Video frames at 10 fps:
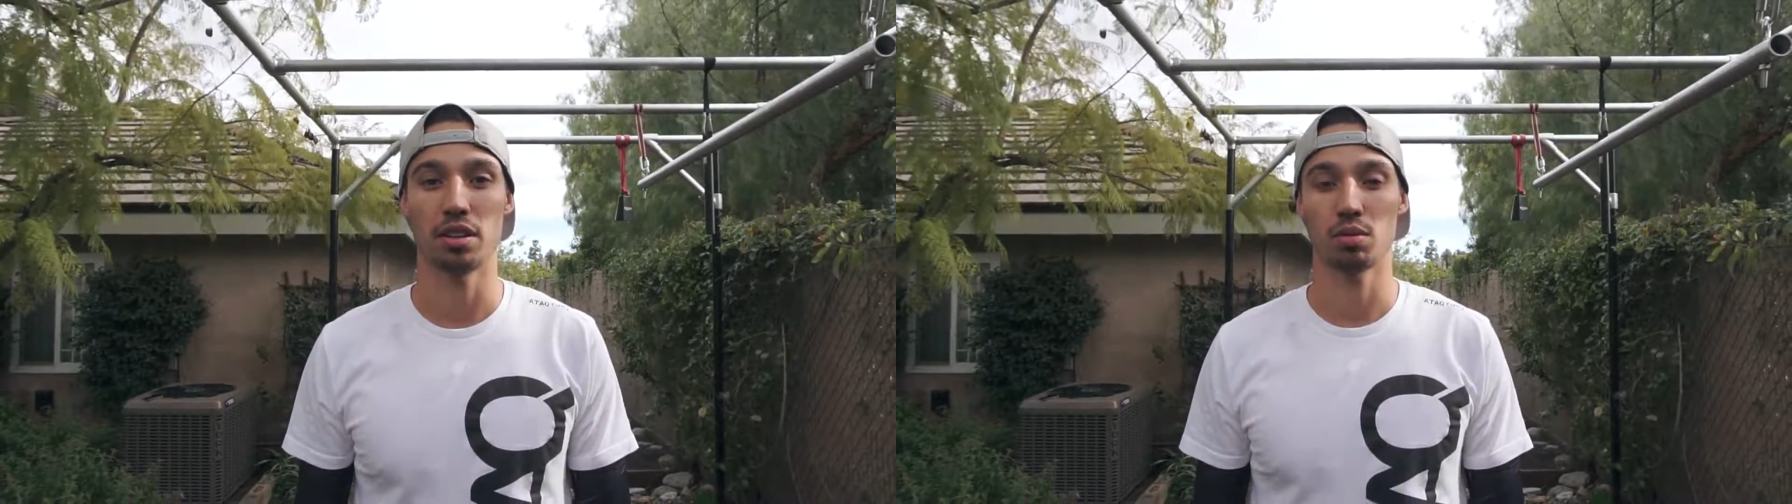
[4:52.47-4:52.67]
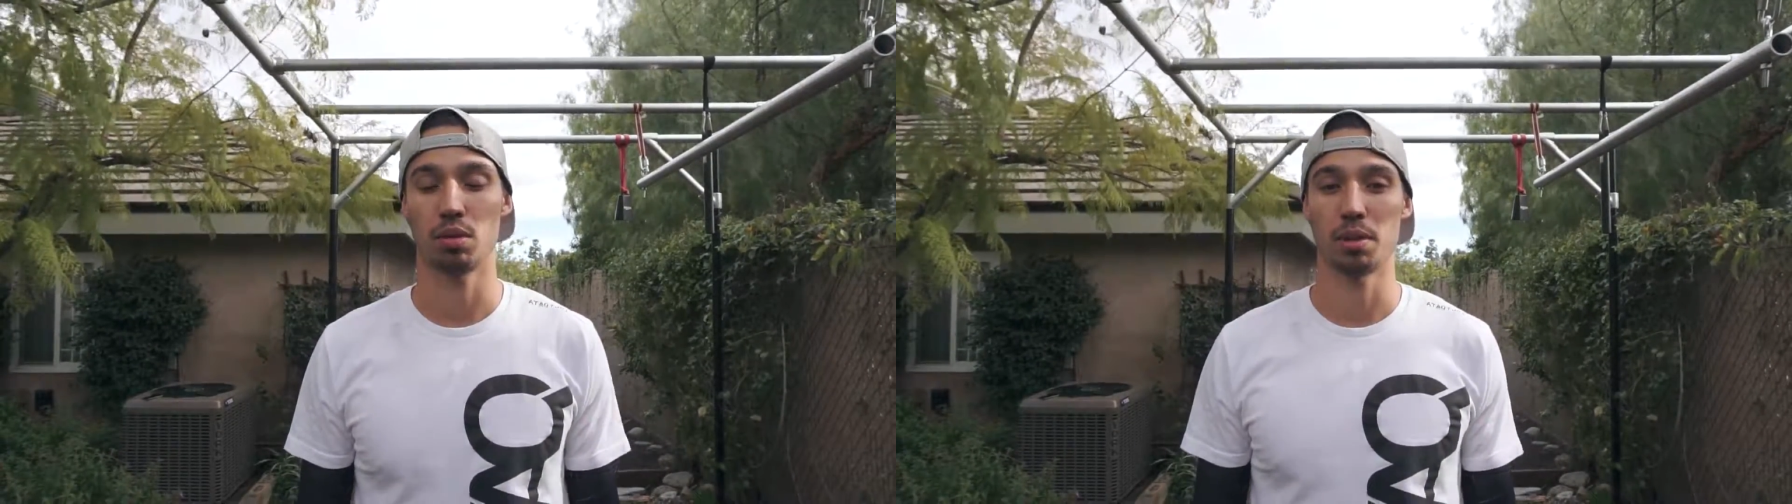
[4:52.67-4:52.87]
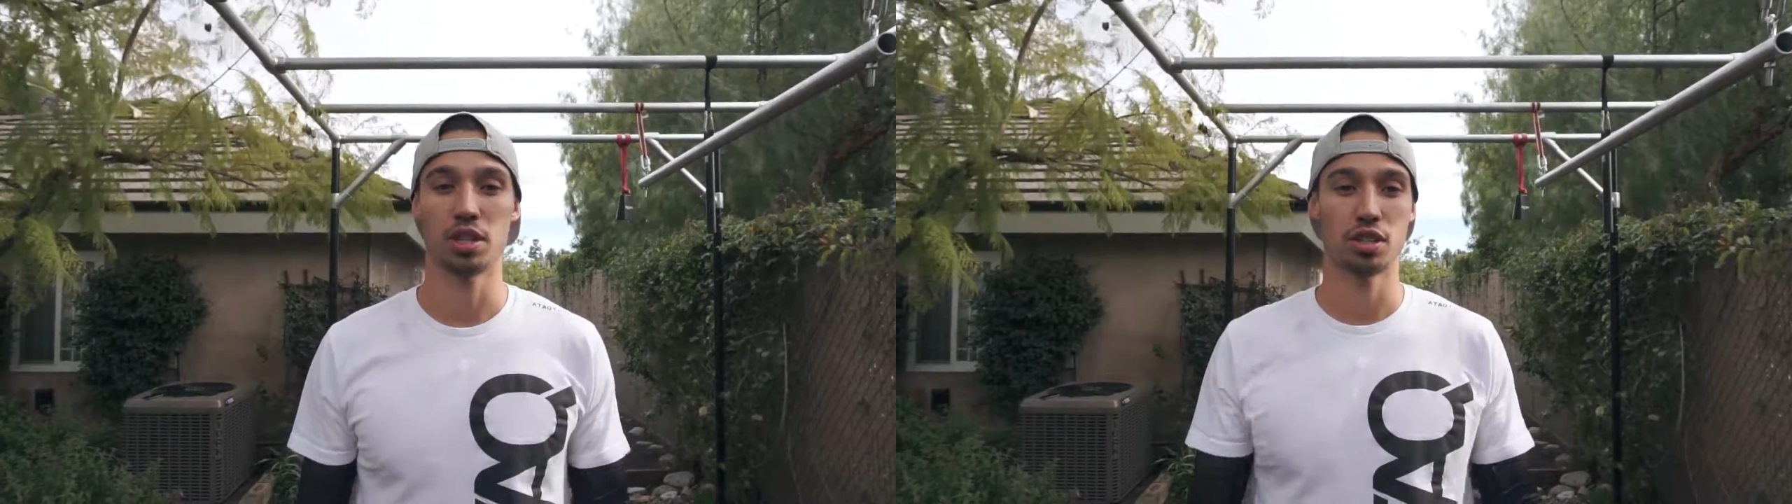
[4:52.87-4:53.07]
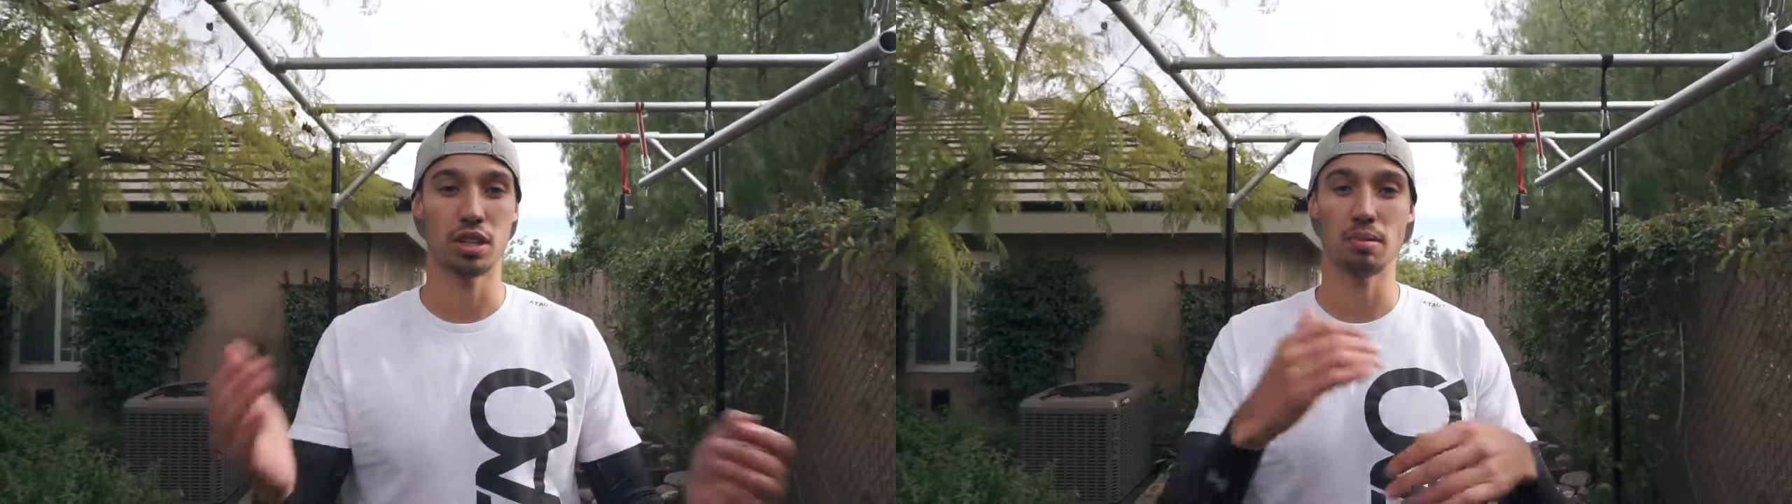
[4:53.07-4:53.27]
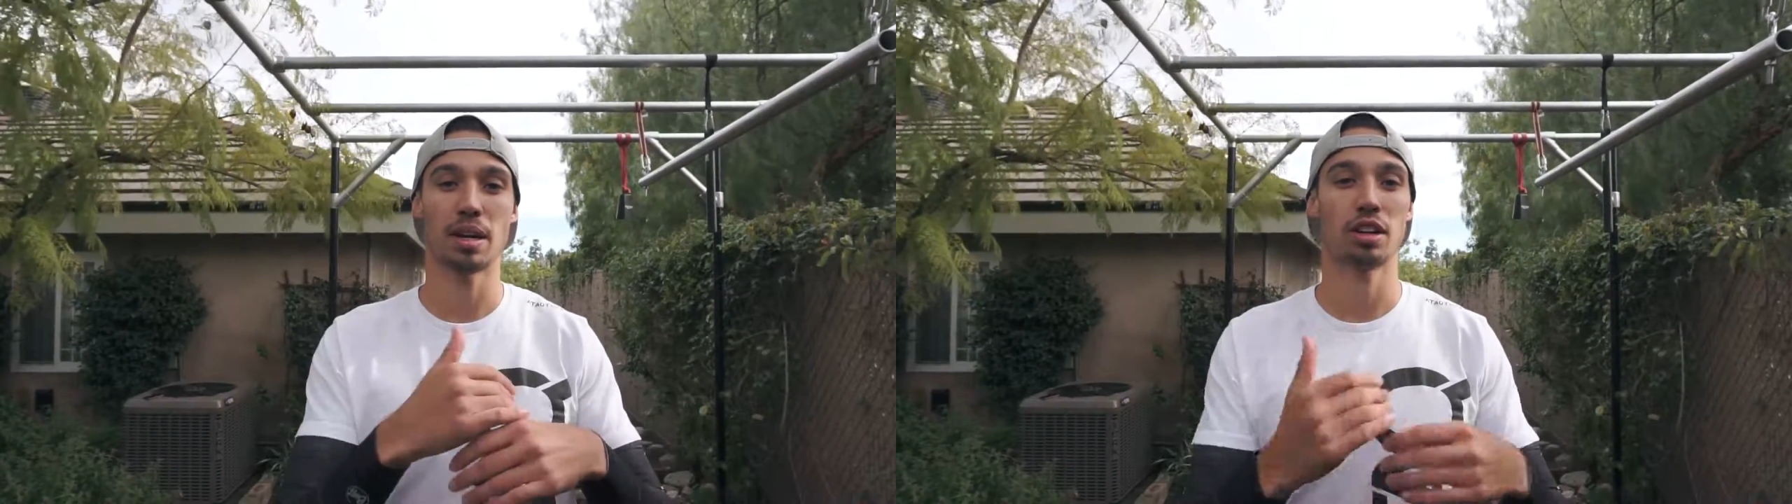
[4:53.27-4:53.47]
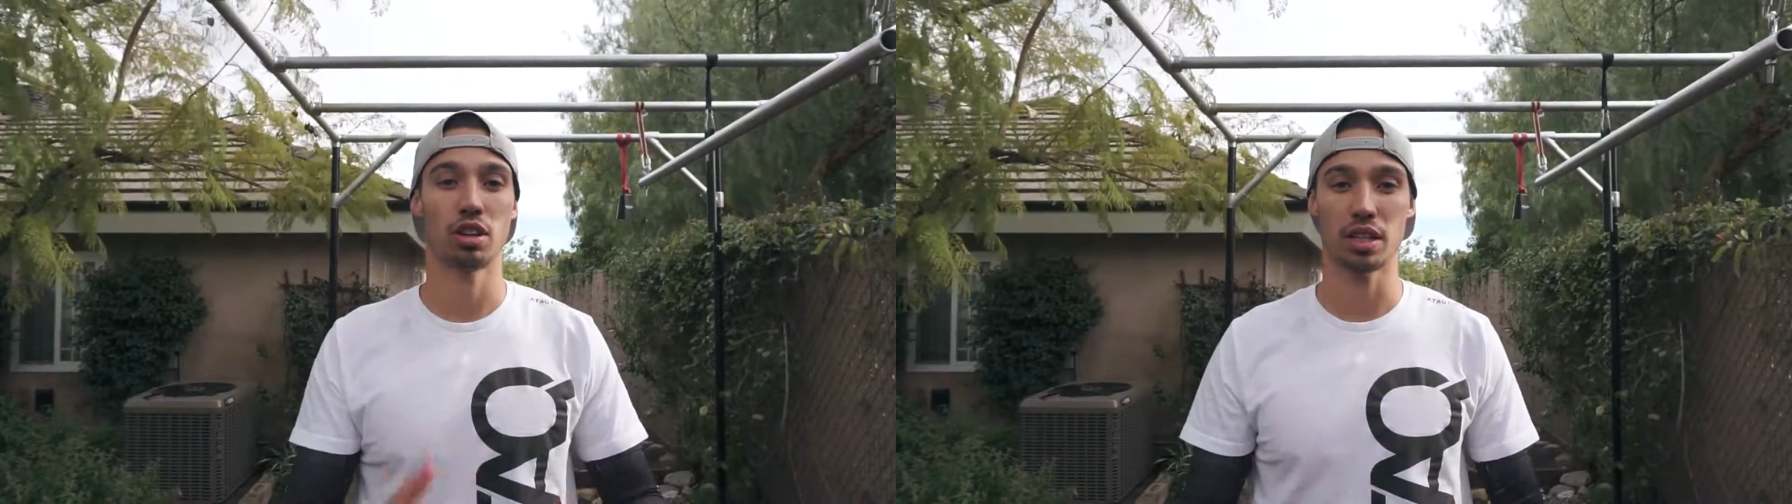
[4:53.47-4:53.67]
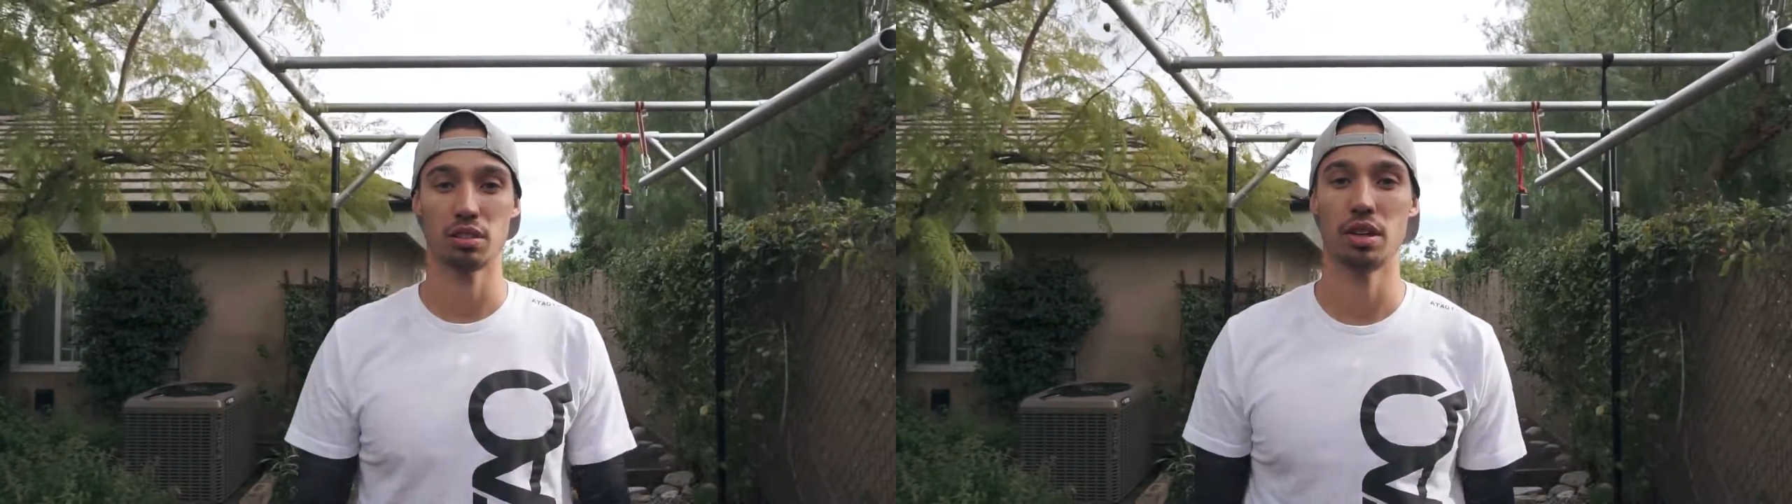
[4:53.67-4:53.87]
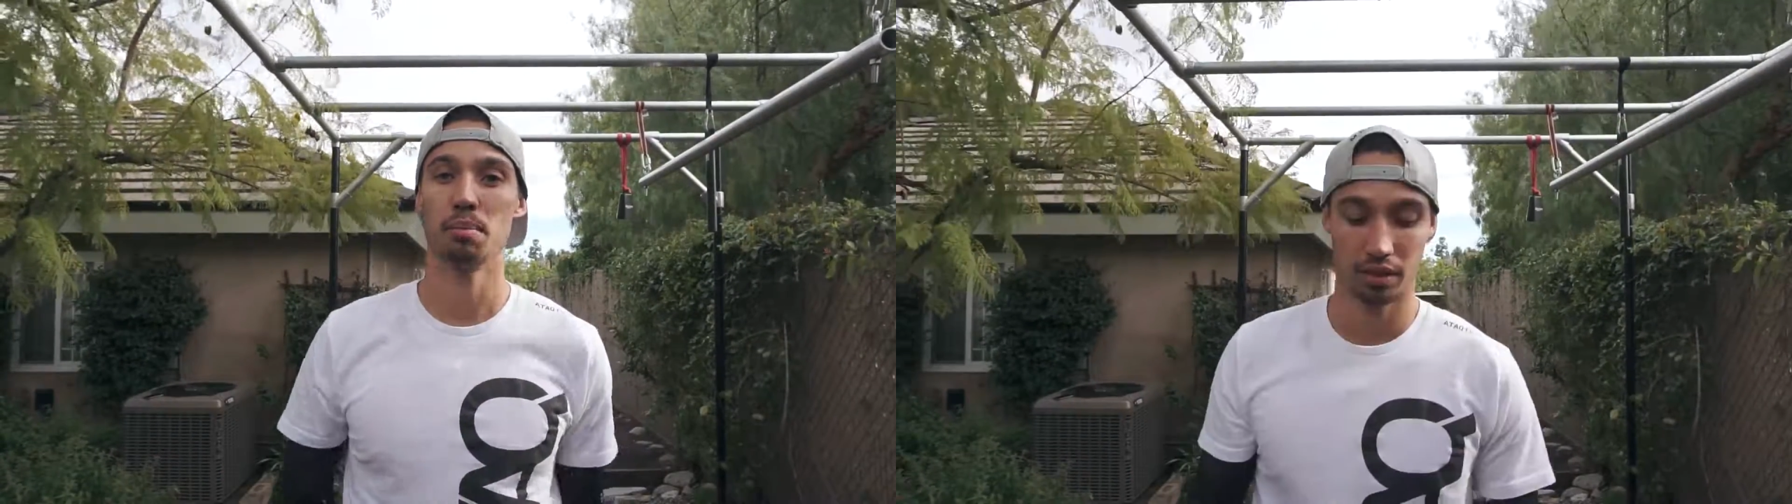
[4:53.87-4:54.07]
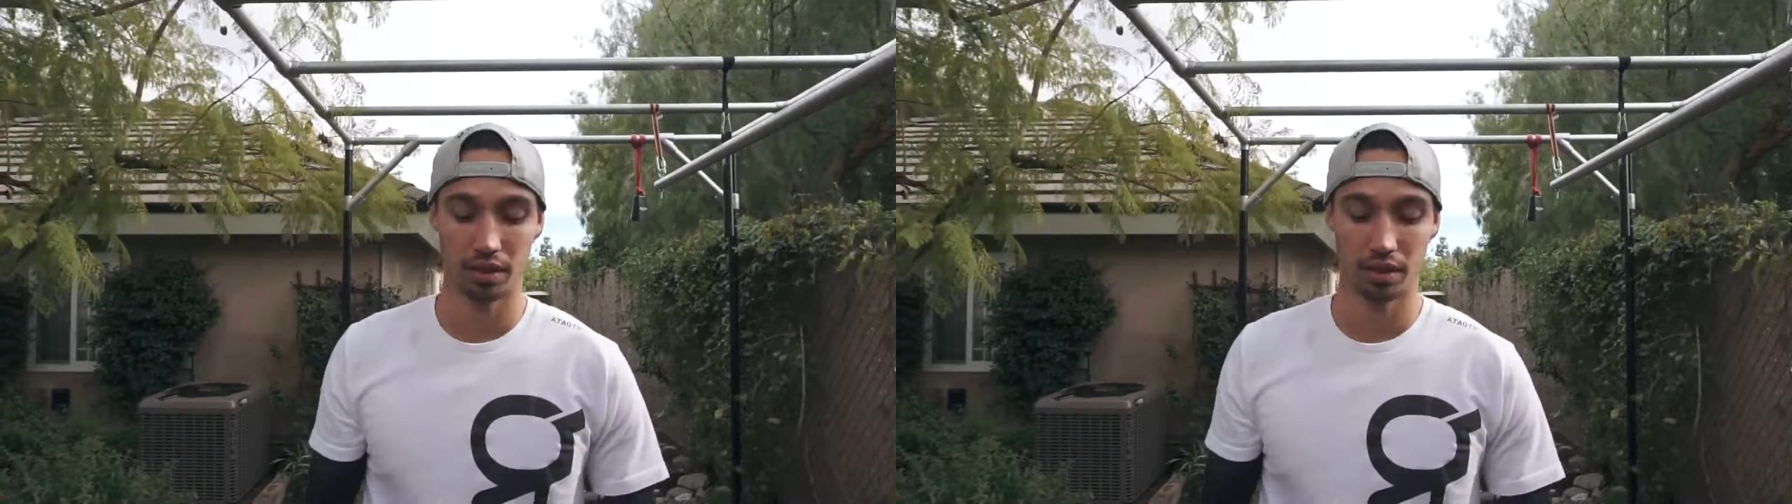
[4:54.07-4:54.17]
You just wanna make sure you keep that cross grip.